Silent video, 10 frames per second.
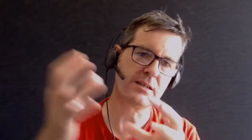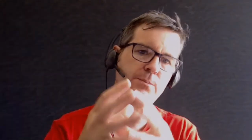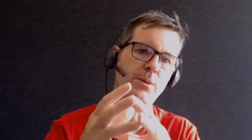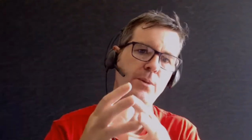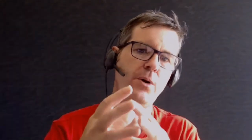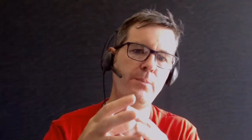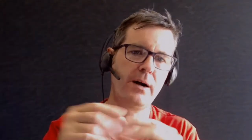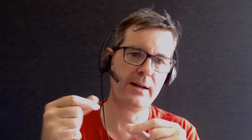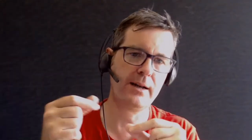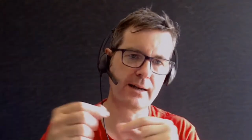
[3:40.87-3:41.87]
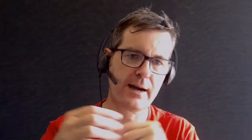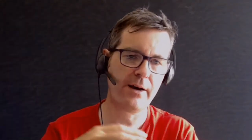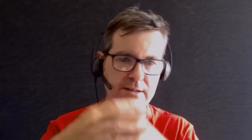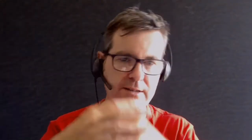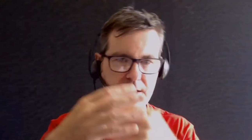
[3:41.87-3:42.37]
back a small pile of
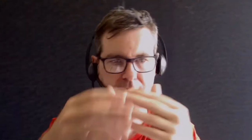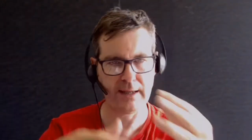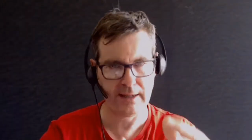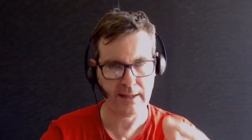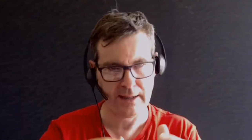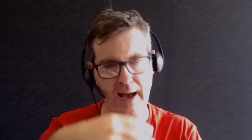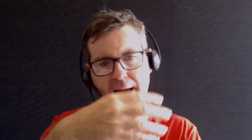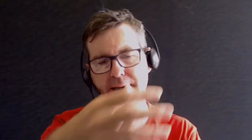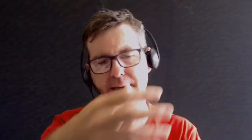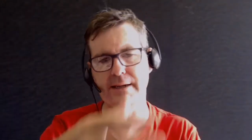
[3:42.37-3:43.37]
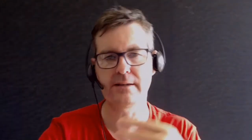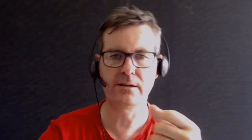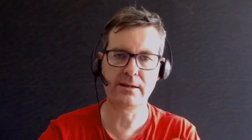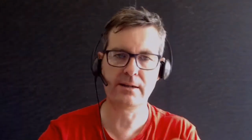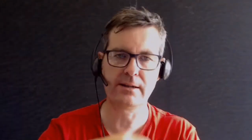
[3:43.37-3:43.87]
carrots, and they added it
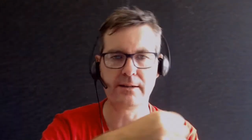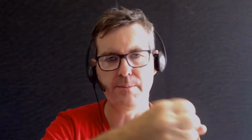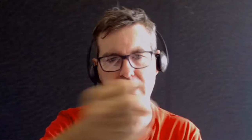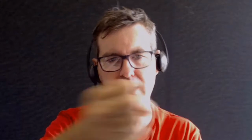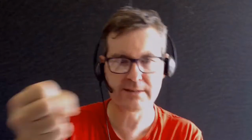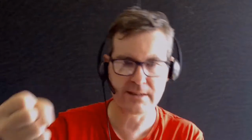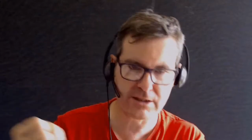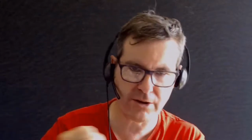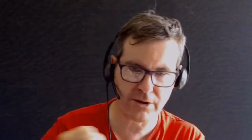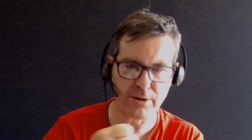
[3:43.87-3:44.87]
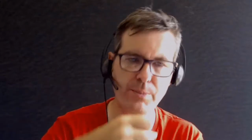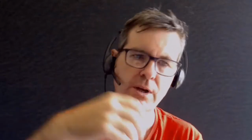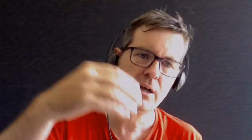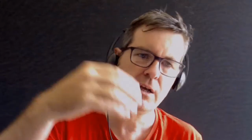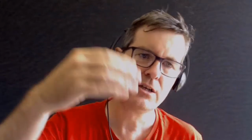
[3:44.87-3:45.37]
to the mix and stirred up.
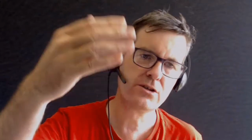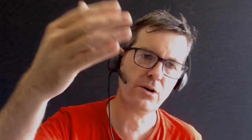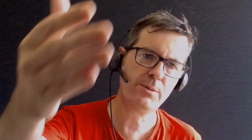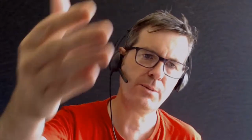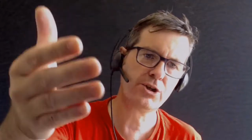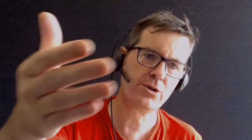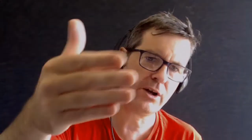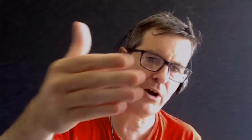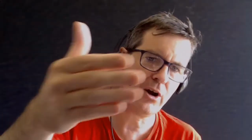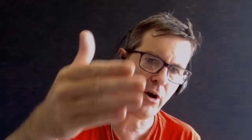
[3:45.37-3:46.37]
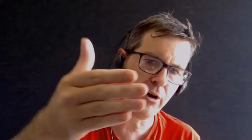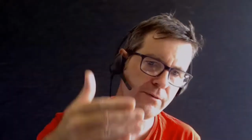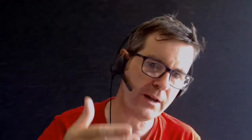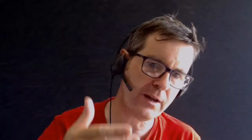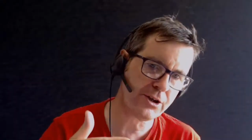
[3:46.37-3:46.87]
But slowly but surely,
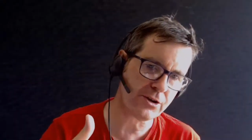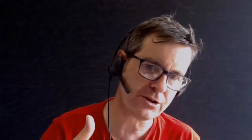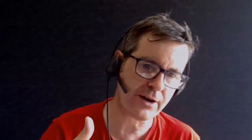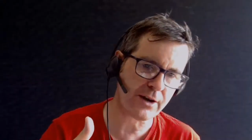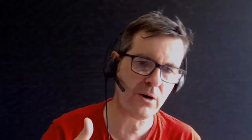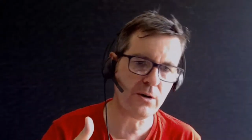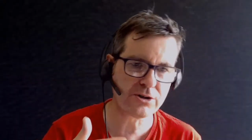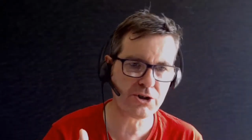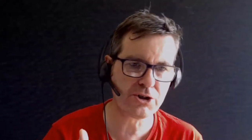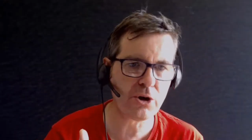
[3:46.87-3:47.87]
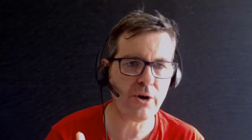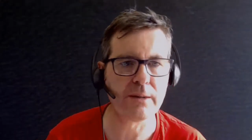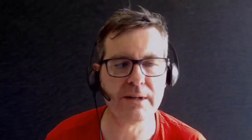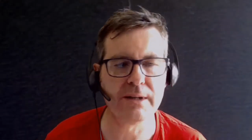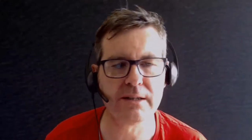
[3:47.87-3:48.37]
other villagers had also
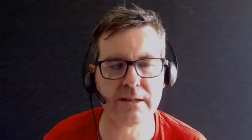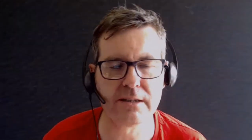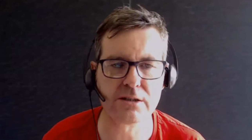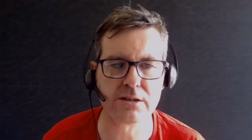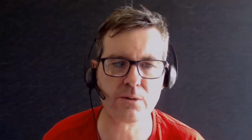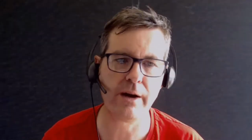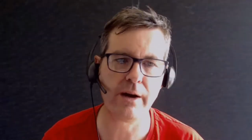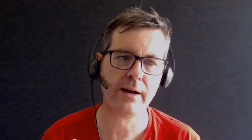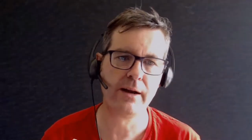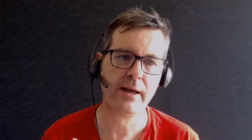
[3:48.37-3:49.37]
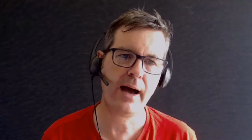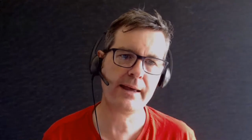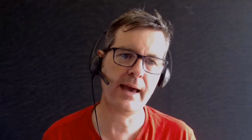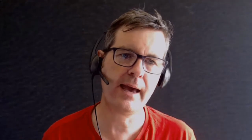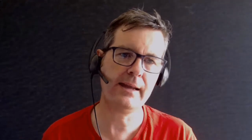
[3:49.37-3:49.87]
joined them in the square.
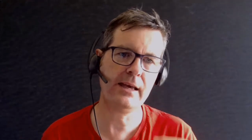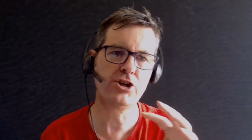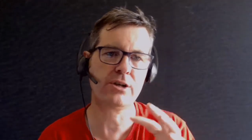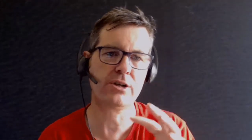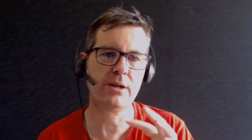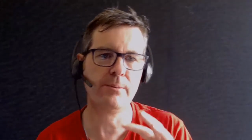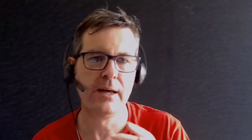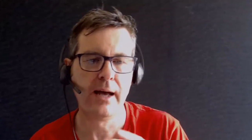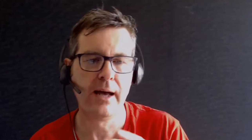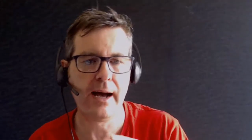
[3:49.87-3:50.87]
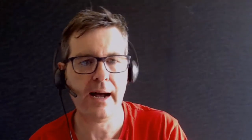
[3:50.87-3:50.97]
And again, each of them